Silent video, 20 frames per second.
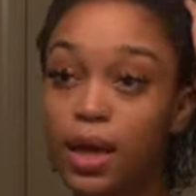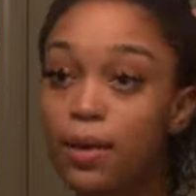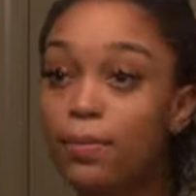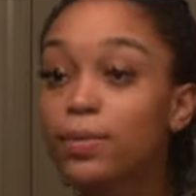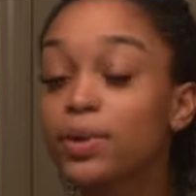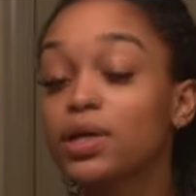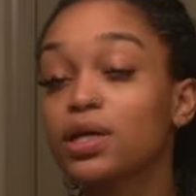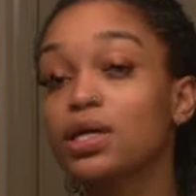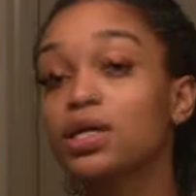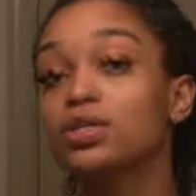
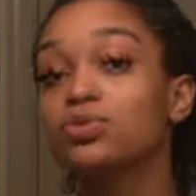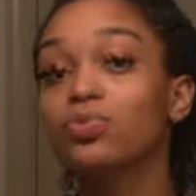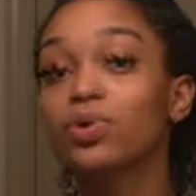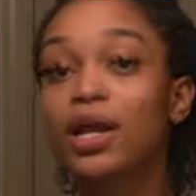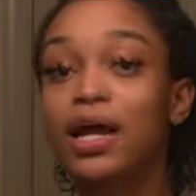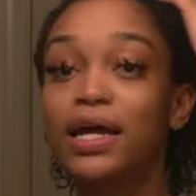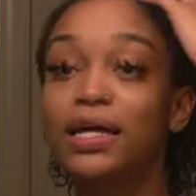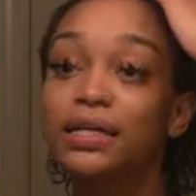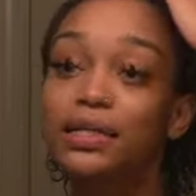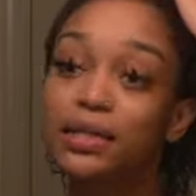because when
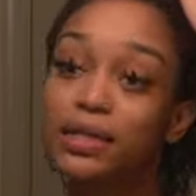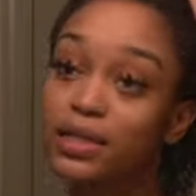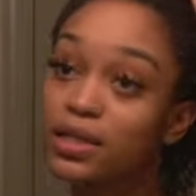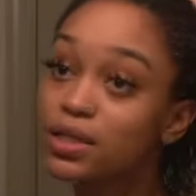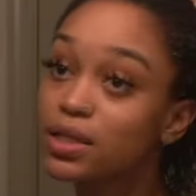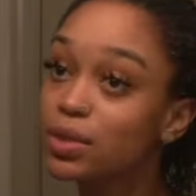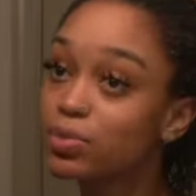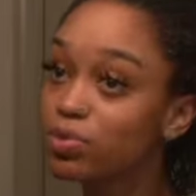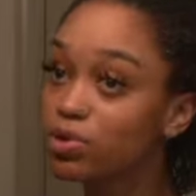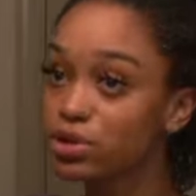I
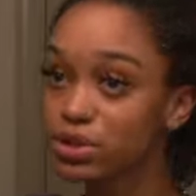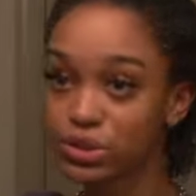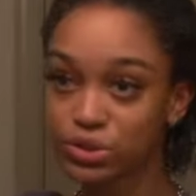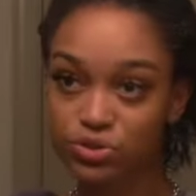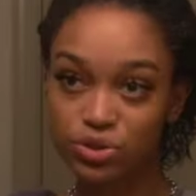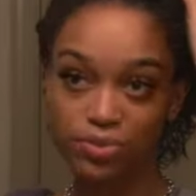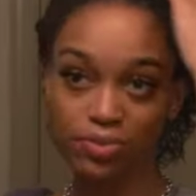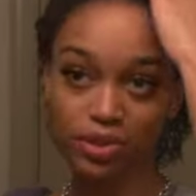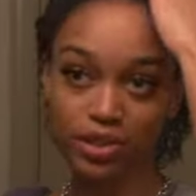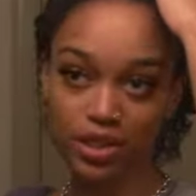did the protein
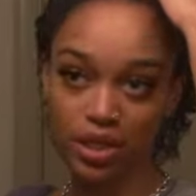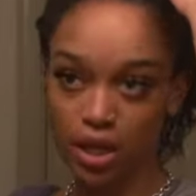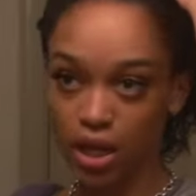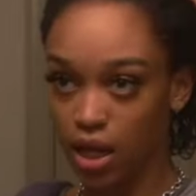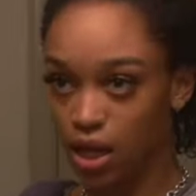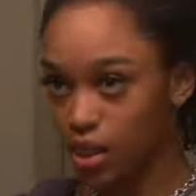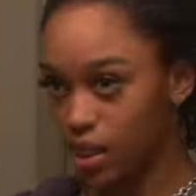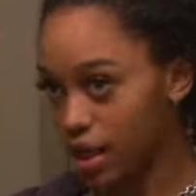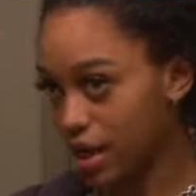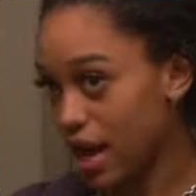treatment
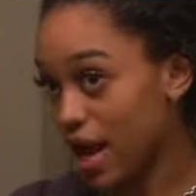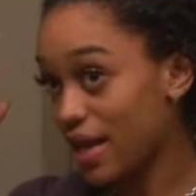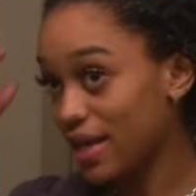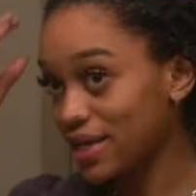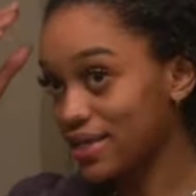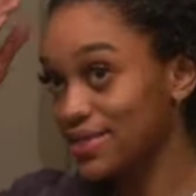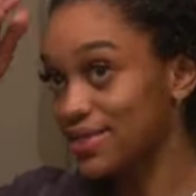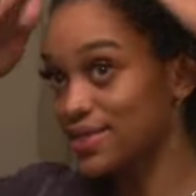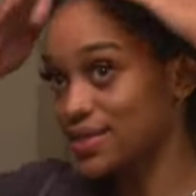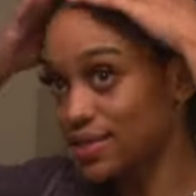today, like I
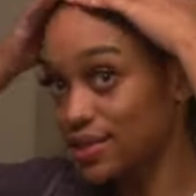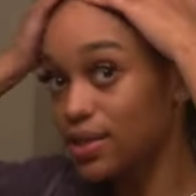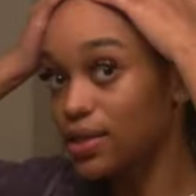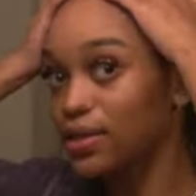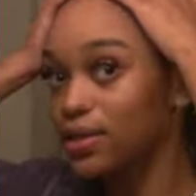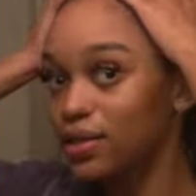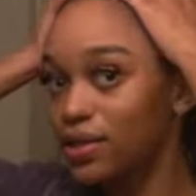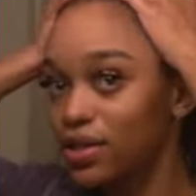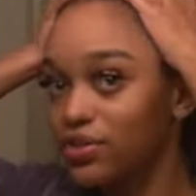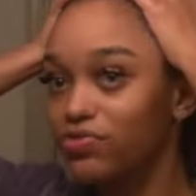could see
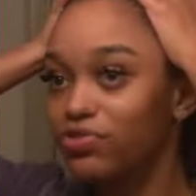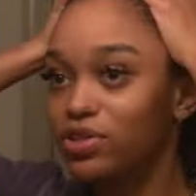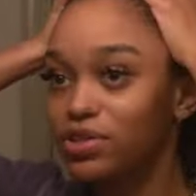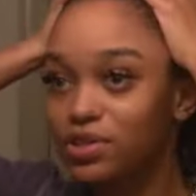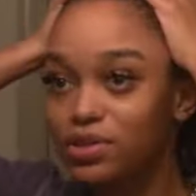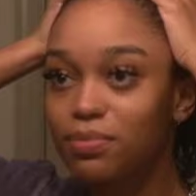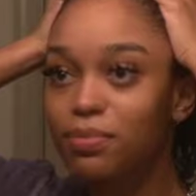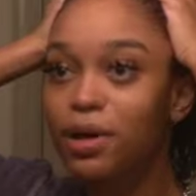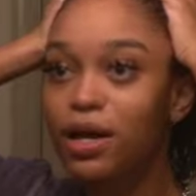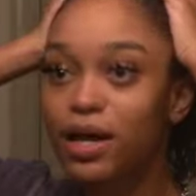the difference
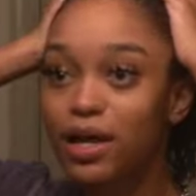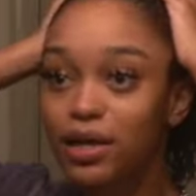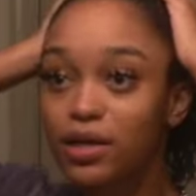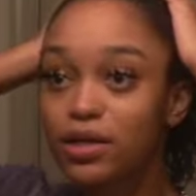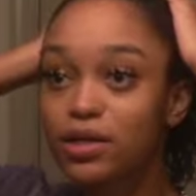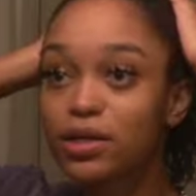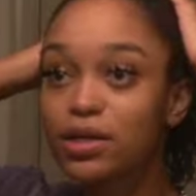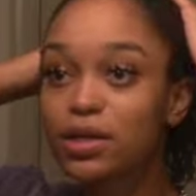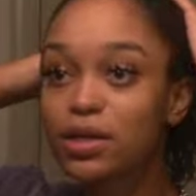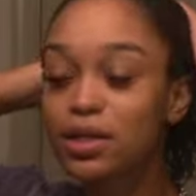in my
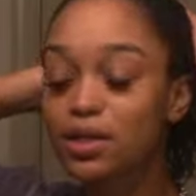hair.